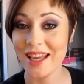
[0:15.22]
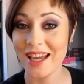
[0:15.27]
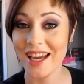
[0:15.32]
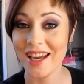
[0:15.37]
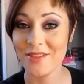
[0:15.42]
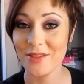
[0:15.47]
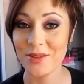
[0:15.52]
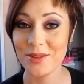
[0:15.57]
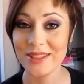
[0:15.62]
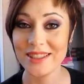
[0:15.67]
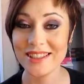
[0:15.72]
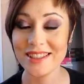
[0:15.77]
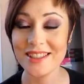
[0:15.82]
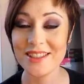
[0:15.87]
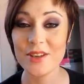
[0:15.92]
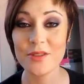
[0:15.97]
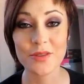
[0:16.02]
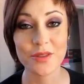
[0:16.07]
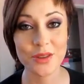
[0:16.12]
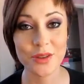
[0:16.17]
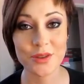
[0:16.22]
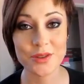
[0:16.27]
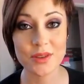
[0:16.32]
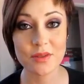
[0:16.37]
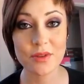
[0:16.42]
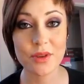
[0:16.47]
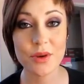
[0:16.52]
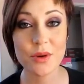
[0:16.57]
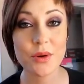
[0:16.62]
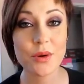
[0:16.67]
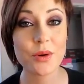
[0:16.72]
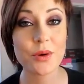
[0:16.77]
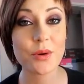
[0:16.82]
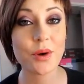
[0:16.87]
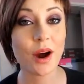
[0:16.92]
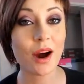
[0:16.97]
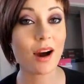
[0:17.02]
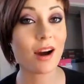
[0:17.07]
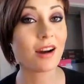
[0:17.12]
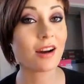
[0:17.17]
Hi everyone. So for those of you
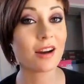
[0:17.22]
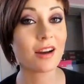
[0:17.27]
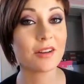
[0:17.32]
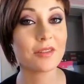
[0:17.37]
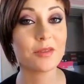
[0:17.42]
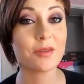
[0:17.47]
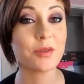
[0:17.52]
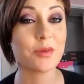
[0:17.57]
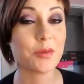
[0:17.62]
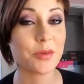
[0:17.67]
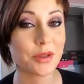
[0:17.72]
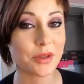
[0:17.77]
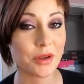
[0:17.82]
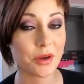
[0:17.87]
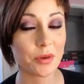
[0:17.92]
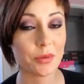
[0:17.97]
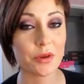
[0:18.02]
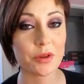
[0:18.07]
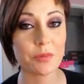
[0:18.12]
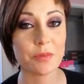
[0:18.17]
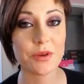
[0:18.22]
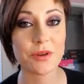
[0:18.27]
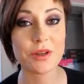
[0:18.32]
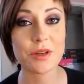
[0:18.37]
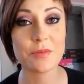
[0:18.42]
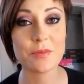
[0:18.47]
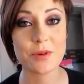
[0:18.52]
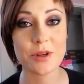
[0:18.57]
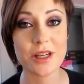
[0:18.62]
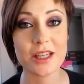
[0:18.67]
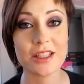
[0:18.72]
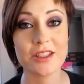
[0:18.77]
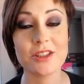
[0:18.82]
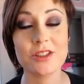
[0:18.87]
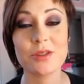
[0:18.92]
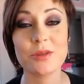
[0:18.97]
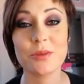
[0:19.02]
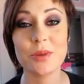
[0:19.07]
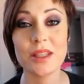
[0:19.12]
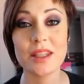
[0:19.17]
who are unfamiliar with Beauty
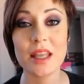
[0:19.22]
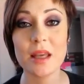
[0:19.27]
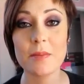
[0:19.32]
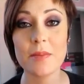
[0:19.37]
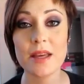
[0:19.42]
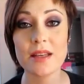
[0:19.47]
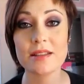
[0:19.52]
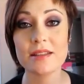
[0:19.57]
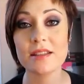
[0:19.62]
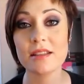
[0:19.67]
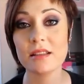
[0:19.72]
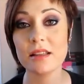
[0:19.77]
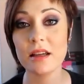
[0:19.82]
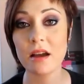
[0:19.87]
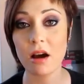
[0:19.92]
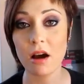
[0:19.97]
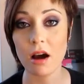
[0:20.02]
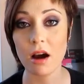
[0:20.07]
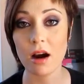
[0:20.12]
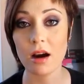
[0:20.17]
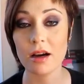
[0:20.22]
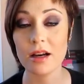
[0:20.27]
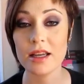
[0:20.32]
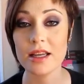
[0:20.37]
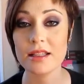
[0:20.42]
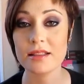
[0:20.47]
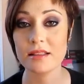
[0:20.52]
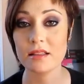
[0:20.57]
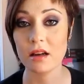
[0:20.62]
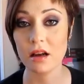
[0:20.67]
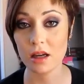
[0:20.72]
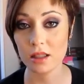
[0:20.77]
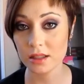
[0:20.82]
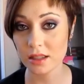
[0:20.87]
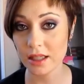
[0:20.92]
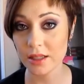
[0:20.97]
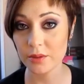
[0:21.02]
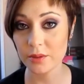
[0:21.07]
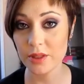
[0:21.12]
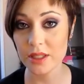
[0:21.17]
Bridge, what they basically are is an
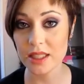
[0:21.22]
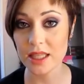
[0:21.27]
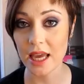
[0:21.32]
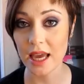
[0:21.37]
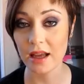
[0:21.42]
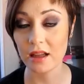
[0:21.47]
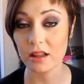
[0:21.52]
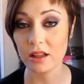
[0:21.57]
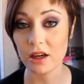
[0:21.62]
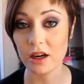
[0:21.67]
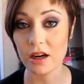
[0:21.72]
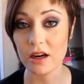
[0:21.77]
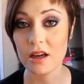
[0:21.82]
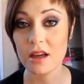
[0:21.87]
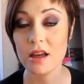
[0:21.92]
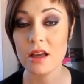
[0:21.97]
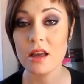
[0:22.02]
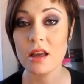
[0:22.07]
online retailer